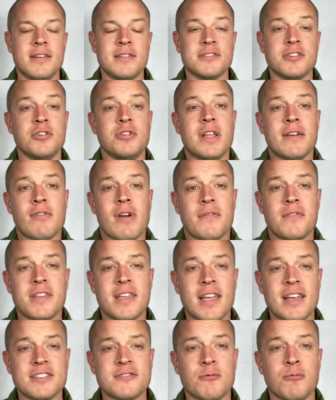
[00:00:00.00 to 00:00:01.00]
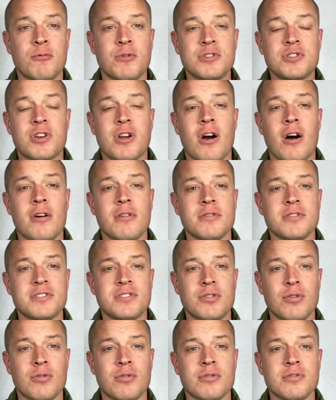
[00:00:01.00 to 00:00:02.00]
So you never have to guess which collar is
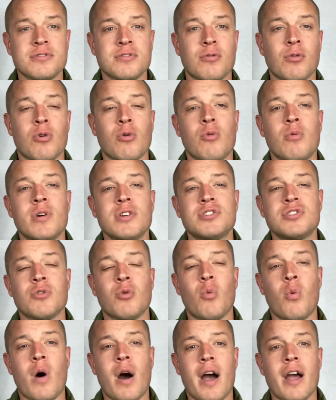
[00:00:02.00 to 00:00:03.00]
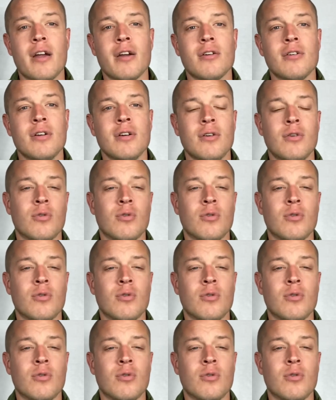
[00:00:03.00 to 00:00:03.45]
yours or which wire